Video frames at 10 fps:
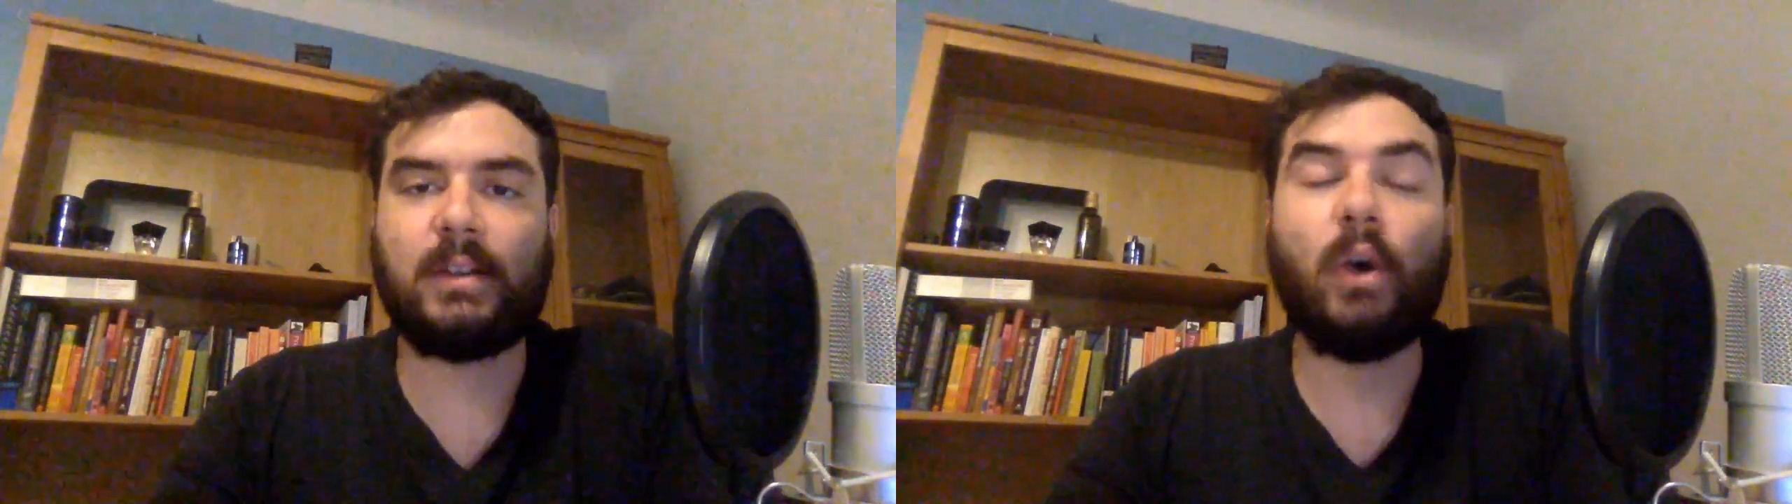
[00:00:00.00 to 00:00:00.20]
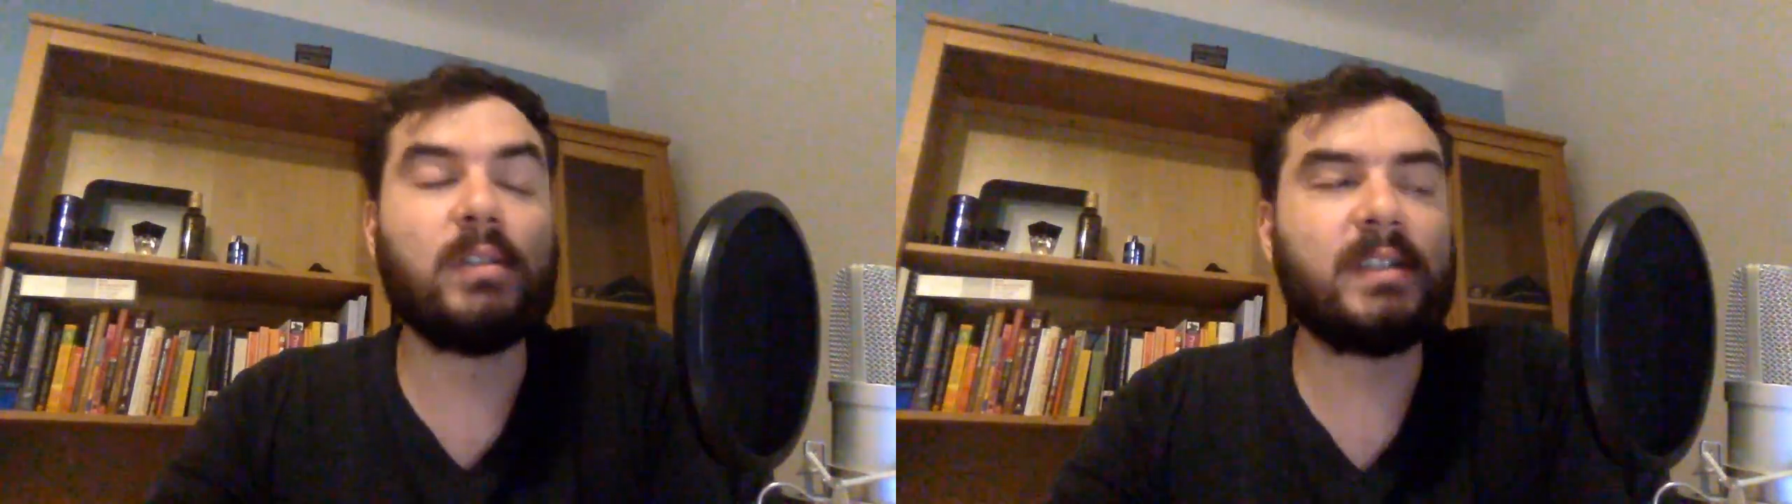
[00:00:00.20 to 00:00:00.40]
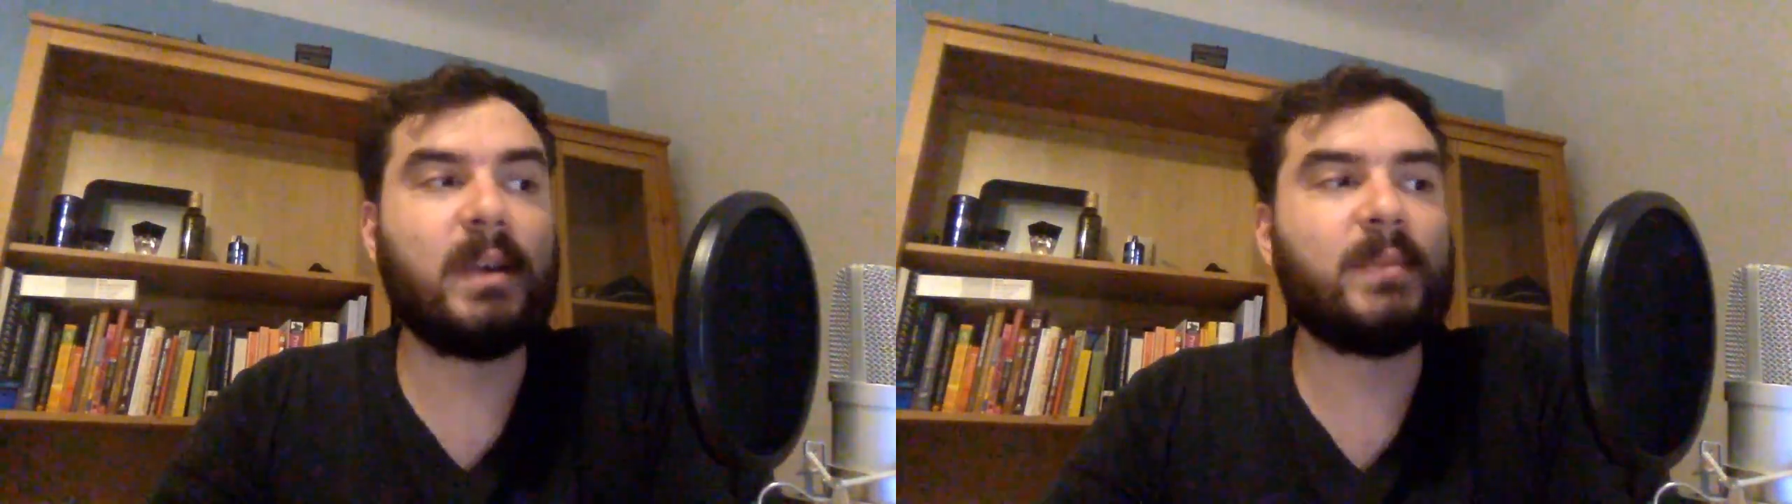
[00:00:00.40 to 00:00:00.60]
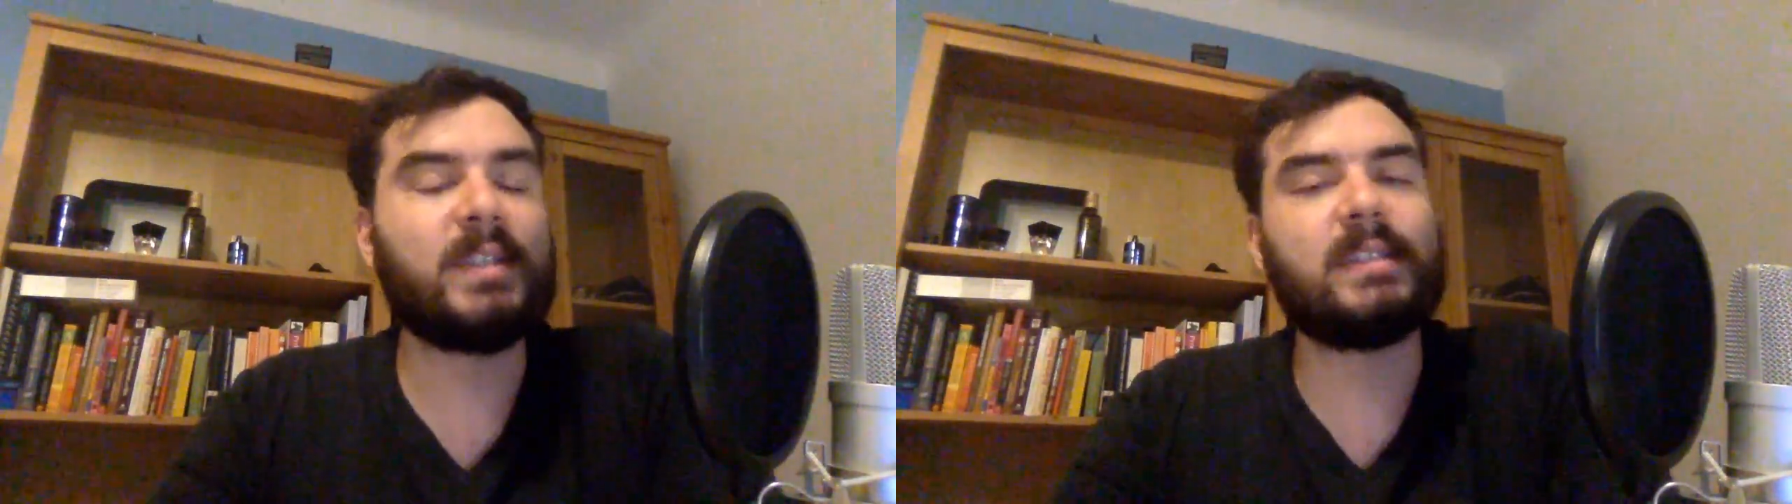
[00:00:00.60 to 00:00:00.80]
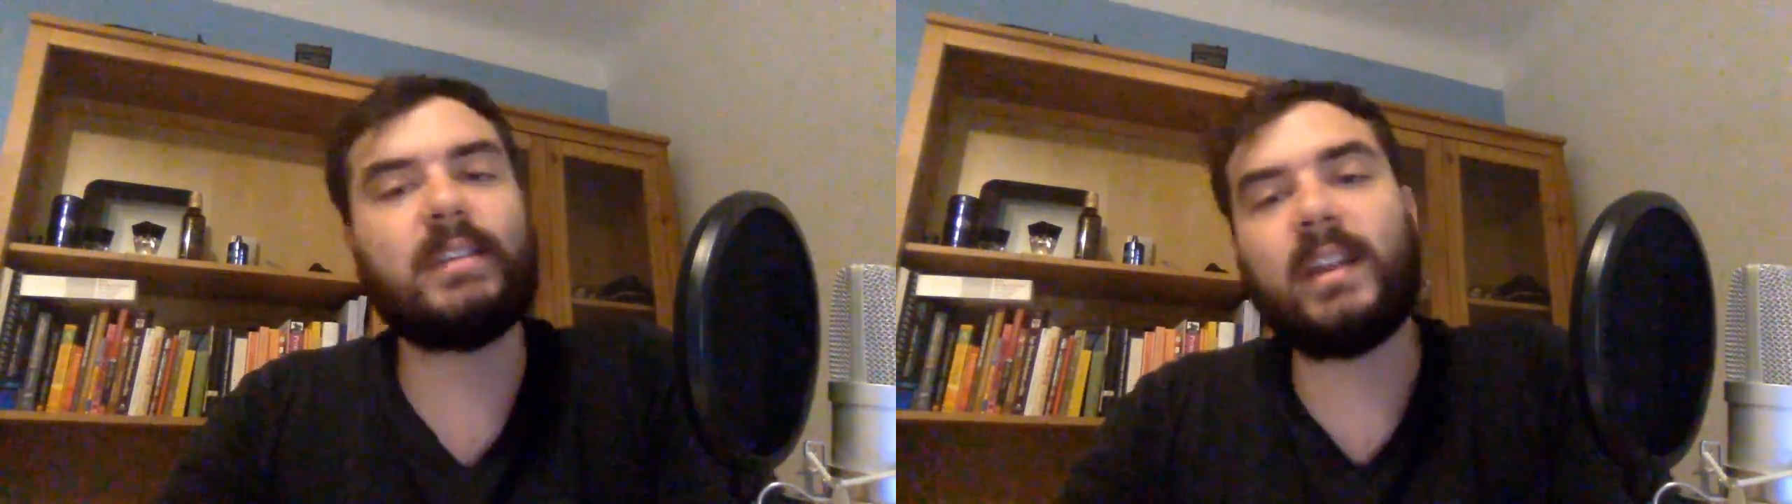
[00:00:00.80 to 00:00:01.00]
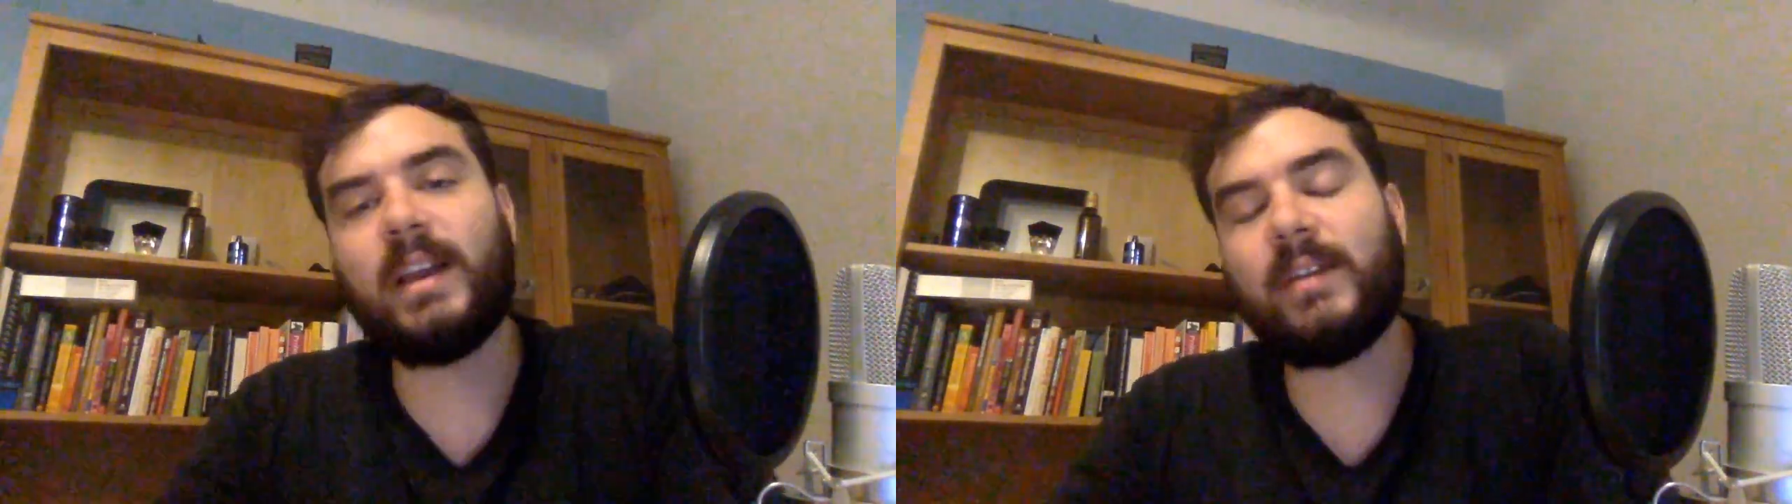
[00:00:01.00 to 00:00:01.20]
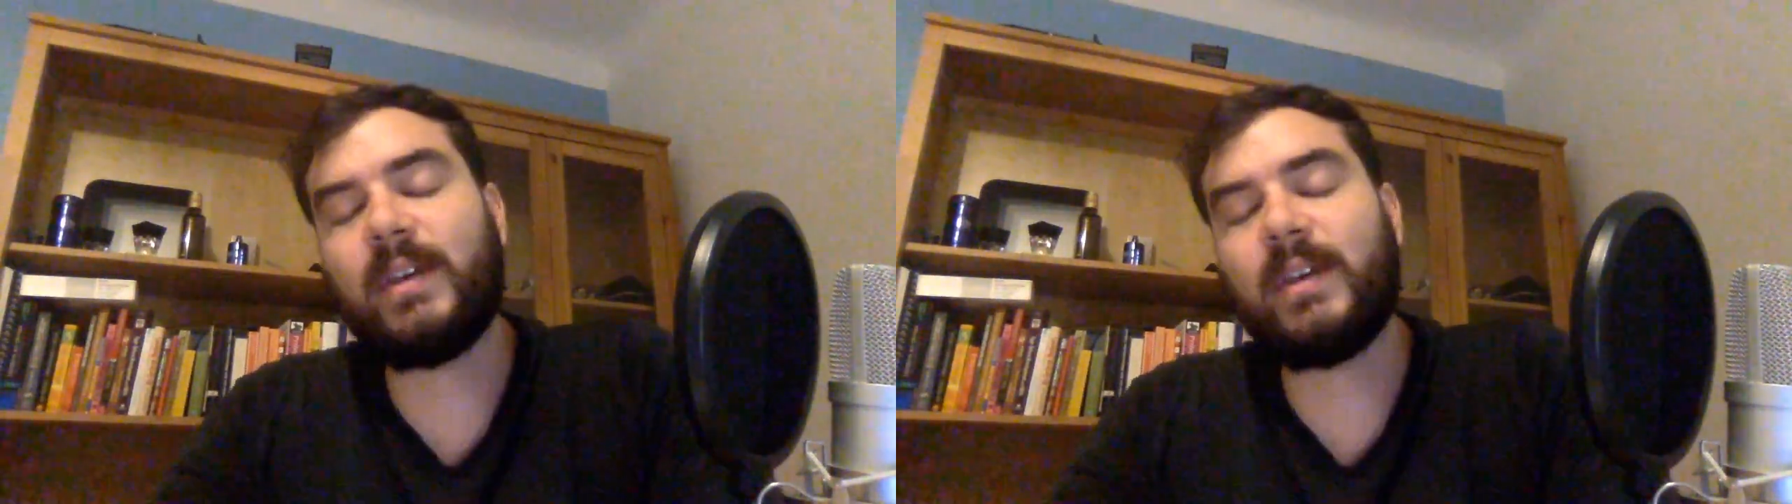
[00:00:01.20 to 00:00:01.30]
concepts that I